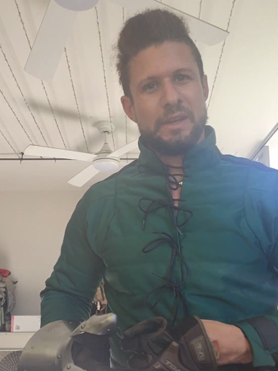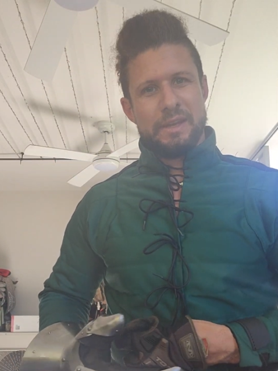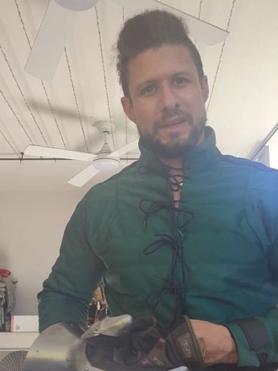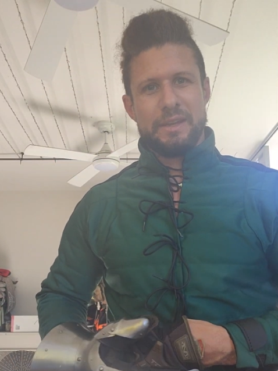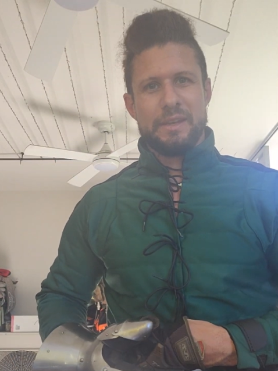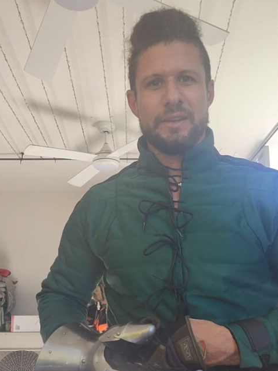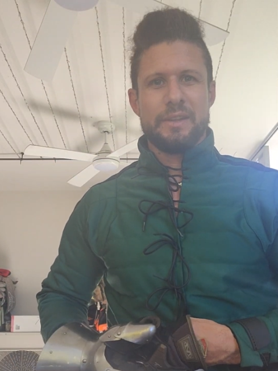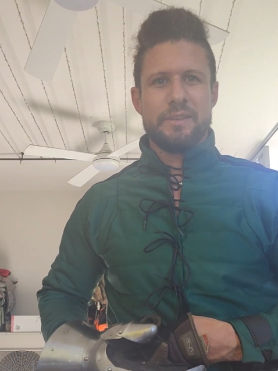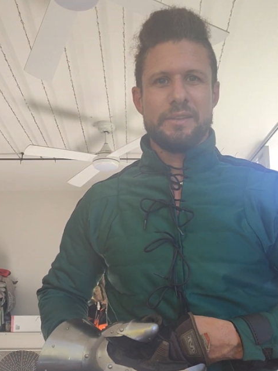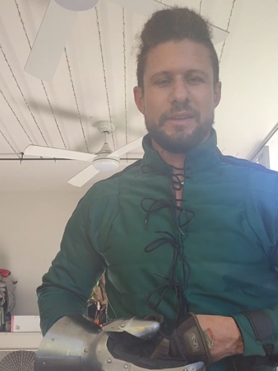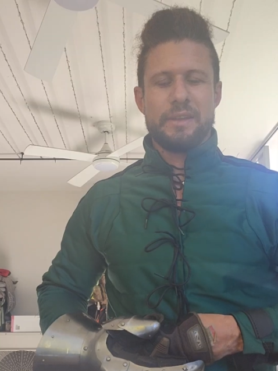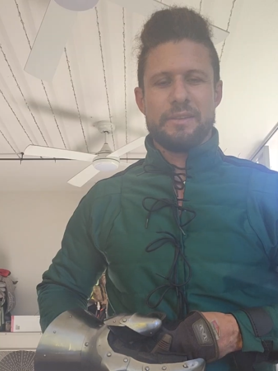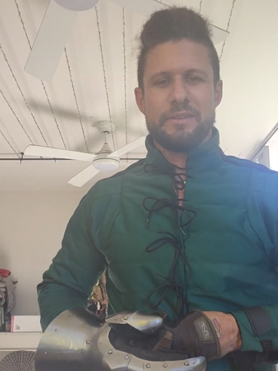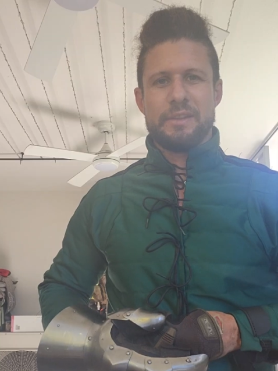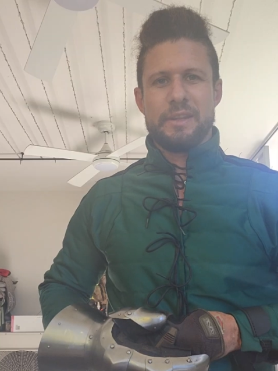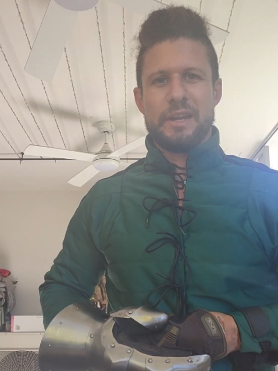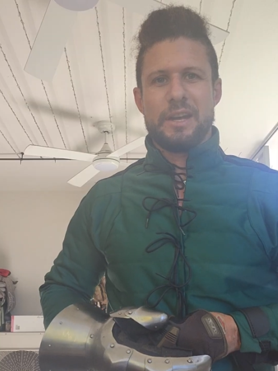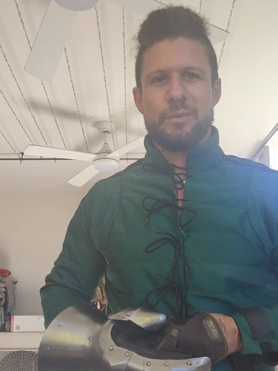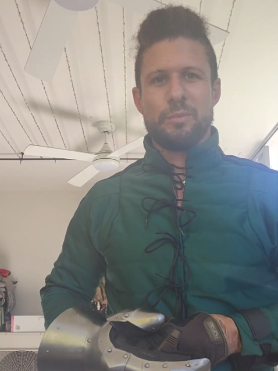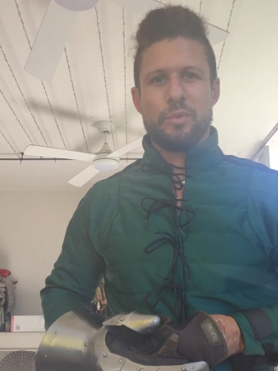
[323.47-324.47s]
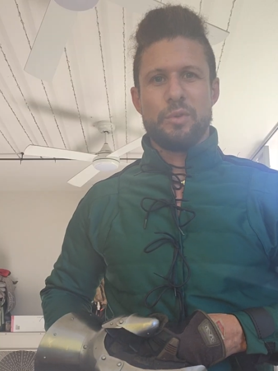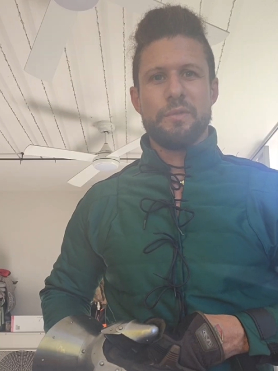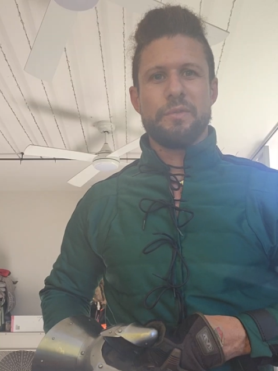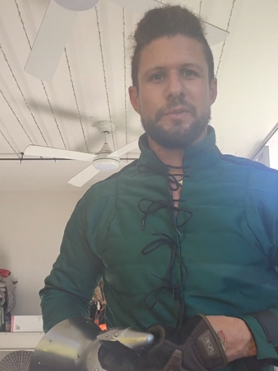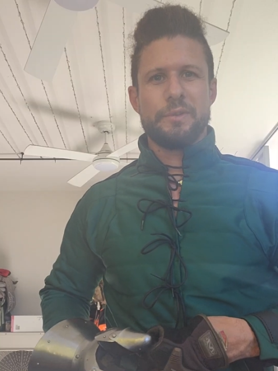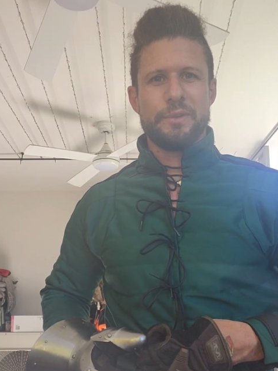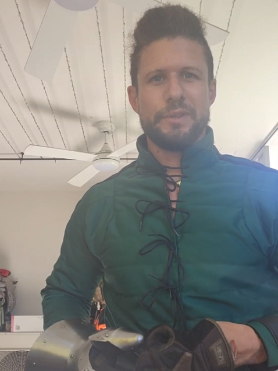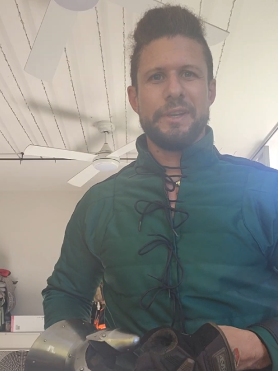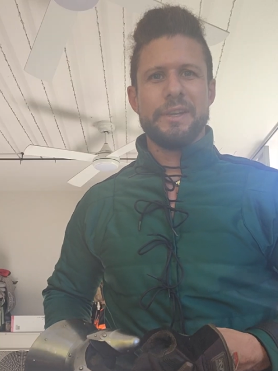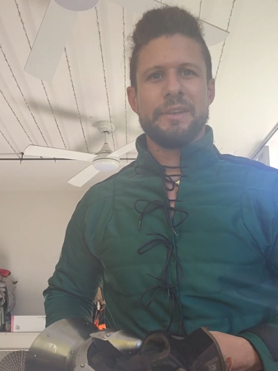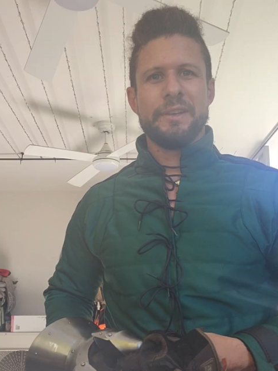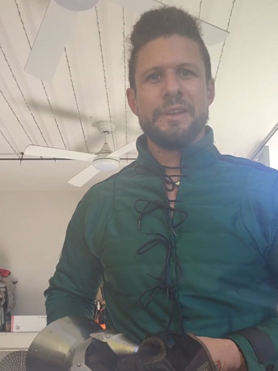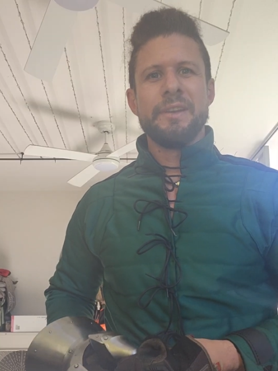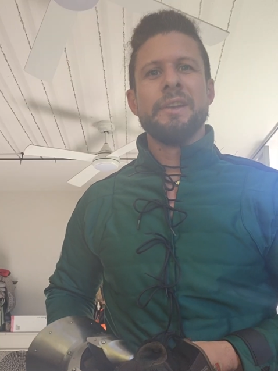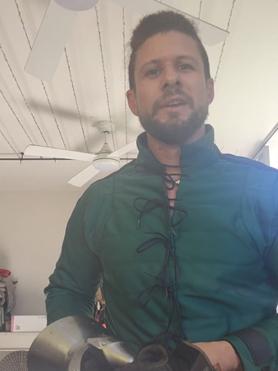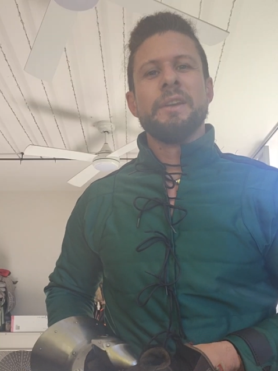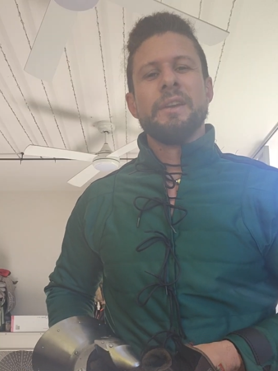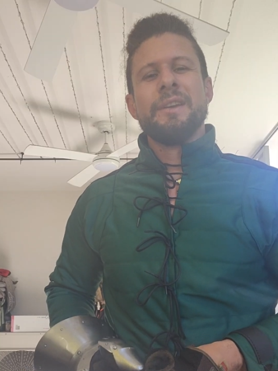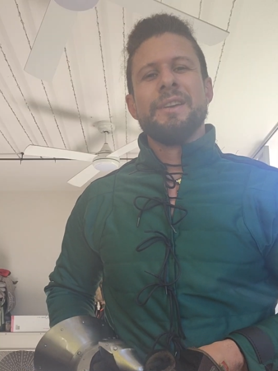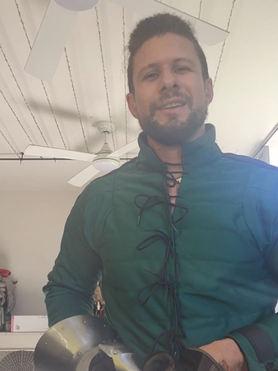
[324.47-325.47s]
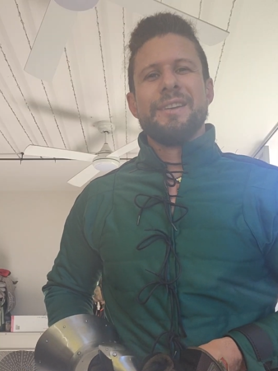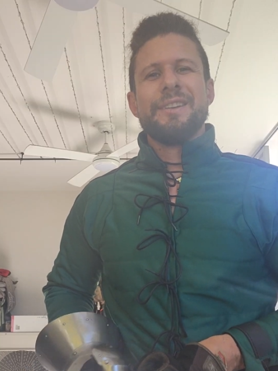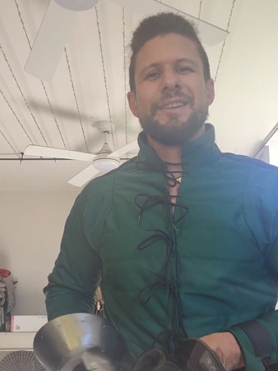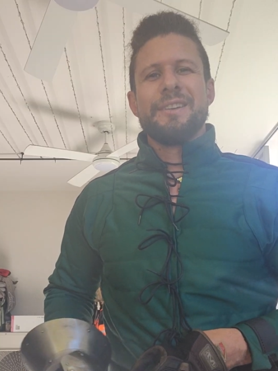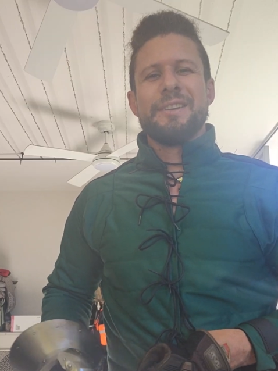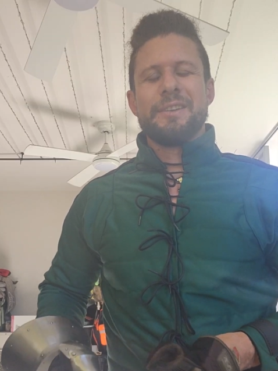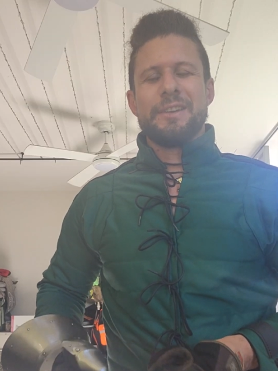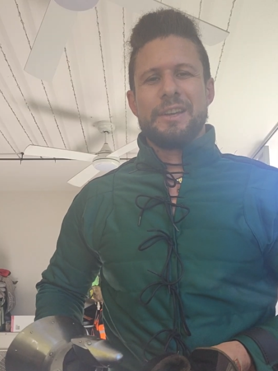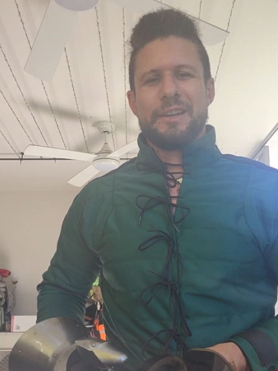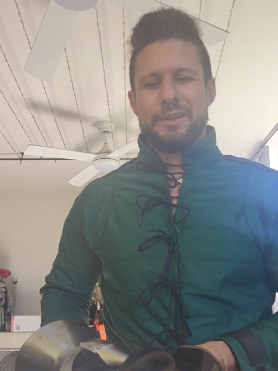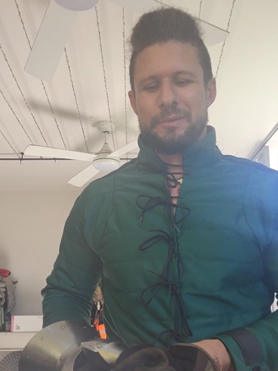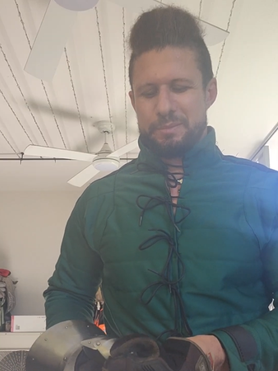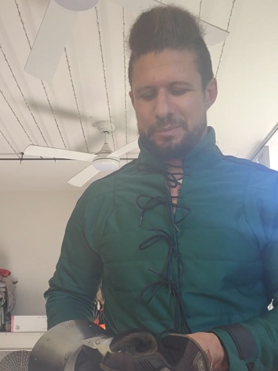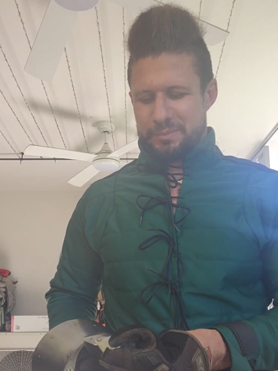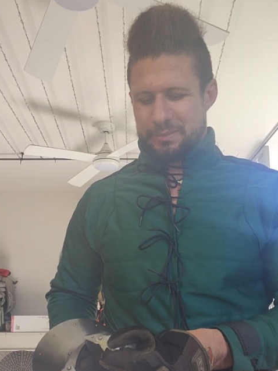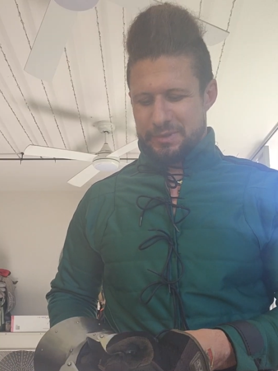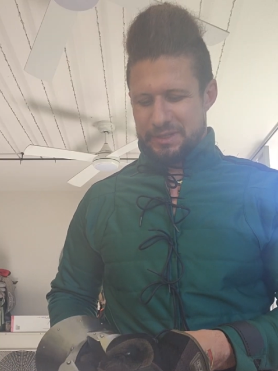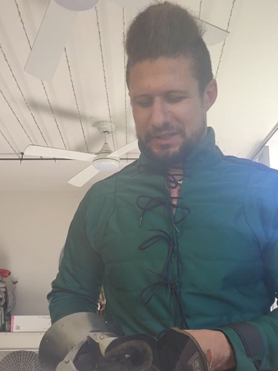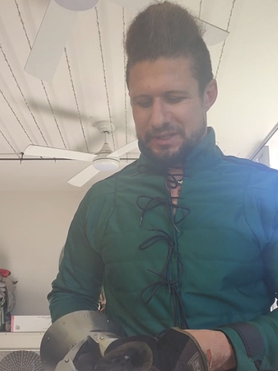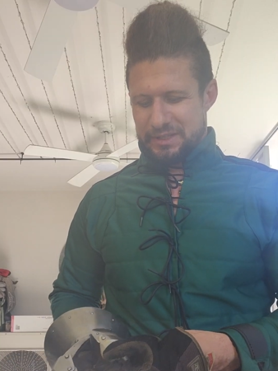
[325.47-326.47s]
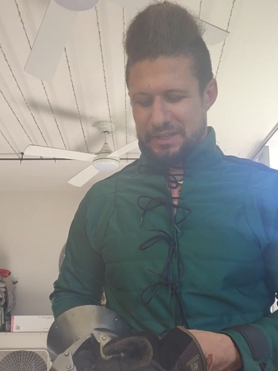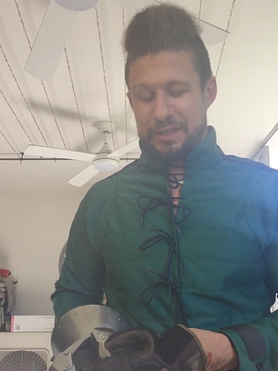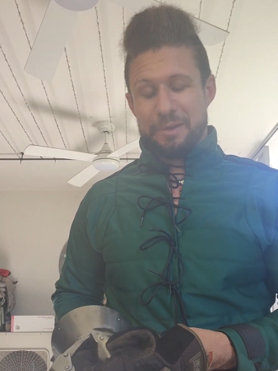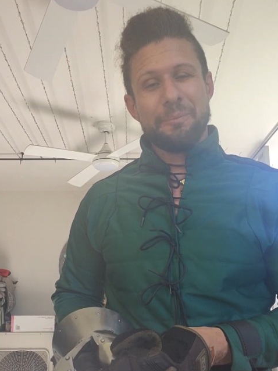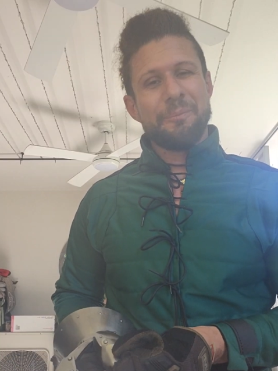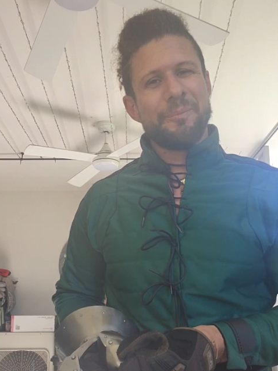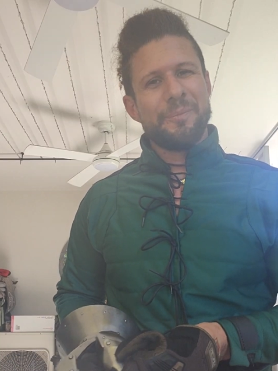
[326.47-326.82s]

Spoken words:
and can test it out more fully. But yeah.